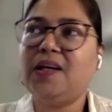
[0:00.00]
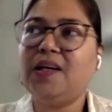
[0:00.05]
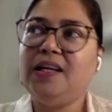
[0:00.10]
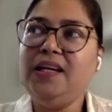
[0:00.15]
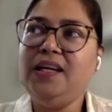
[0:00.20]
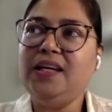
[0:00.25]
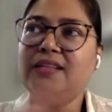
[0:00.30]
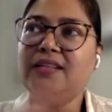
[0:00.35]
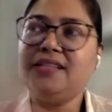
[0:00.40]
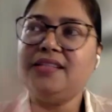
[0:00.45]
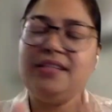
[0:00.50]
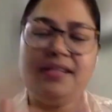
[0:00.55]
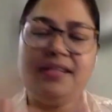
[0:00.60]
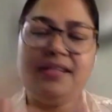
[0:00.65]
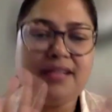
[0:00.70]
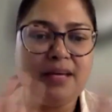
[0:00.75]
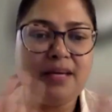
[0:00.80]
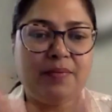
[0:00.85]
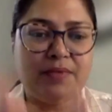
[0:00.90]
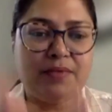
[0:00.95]
any
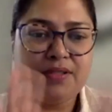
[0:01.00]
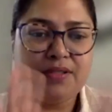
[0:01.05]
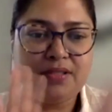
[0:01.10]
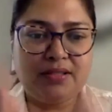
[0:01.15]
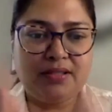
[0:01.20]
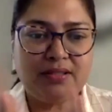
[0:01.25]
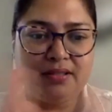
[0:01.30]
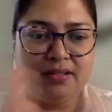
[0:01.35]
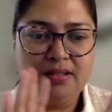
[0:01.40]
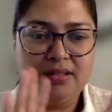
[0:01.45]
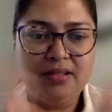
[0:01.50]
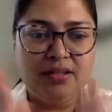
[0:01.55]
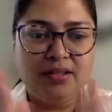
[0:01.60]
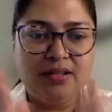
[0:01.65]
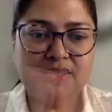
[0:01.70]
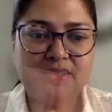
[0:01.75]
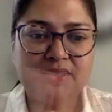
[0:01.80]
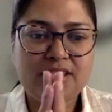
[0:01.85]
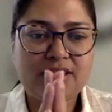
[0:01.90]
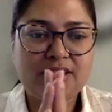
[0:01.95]
incident happened
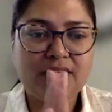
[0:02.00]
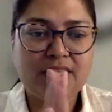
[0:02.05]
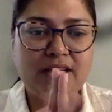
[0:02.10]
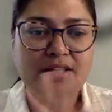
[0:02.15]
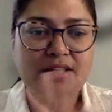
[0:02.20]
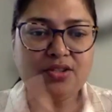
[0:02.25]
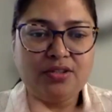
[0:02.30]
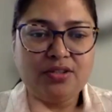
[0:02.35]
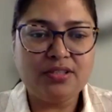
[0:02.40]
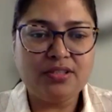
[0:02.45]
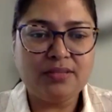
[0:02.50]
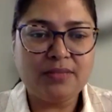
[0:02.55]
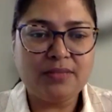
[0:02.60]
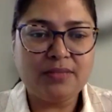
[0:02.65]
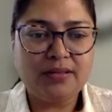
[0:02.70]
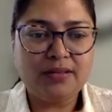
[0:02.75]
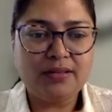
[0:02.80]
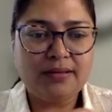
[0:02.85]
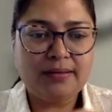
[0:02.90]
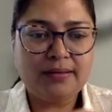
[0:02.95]
on stage or
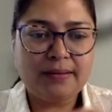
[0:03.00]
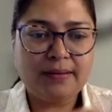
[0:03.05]
something?